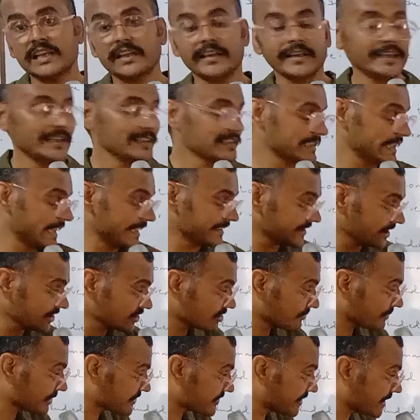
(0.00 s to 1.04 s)
In sentence
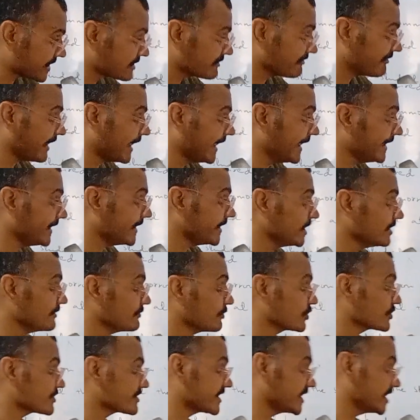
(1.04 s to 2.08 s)
number 6, while he
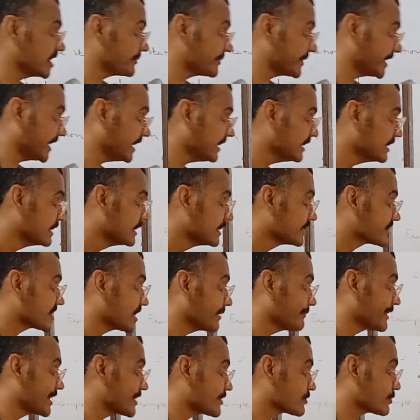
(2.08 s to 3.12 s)
was sleeping,
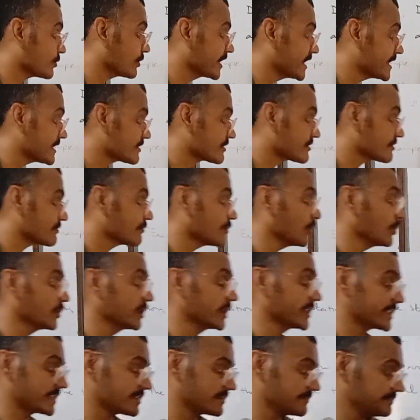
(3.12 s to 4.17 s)
someone stole his
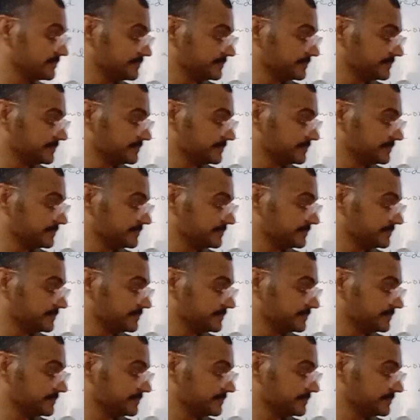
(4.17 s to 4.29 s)
wallet.